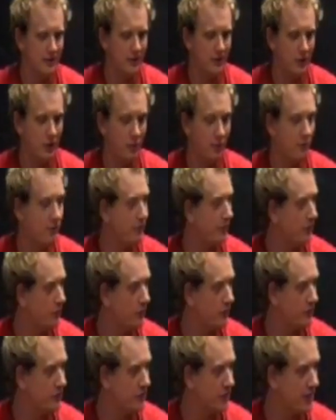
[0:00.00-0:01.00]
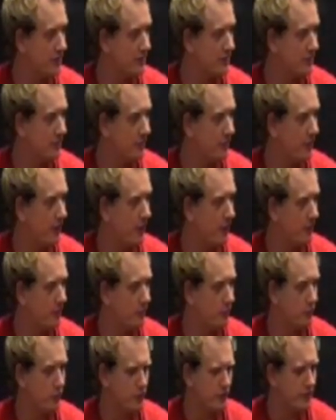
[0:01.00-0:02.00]
Hopefully you'll inject some
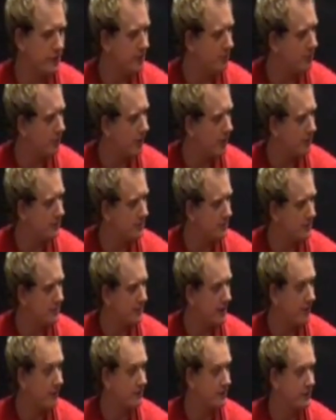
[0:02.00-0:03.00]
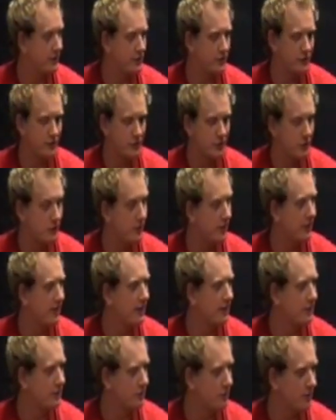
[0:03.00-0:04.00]
really deep thoughts in this conversation. You didn't
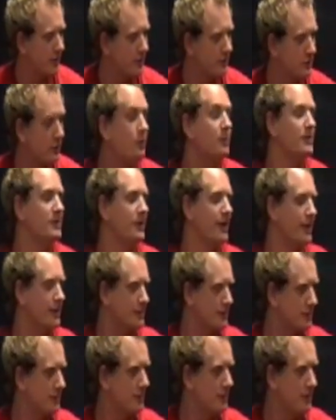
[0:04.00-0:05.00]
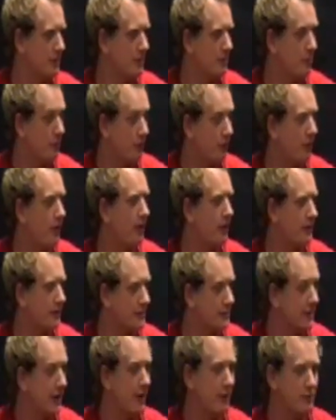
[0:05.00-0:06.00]
eat too many Scooby snacks before,
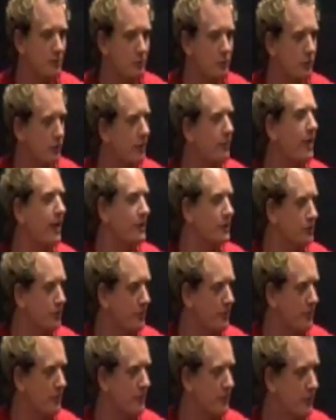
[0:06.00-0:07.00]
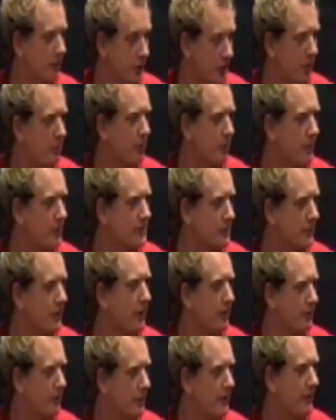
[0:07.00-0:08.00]
because I was really mad at you a couple weeks
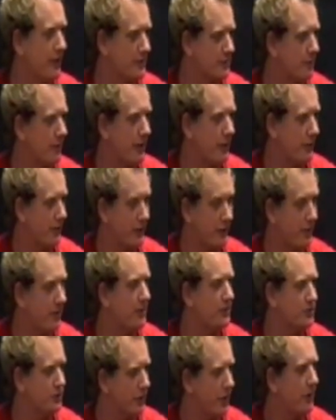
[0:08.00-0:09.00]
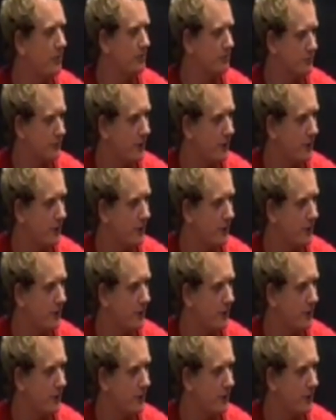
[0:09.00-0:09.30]
ago, and that's why you didn't come on the show.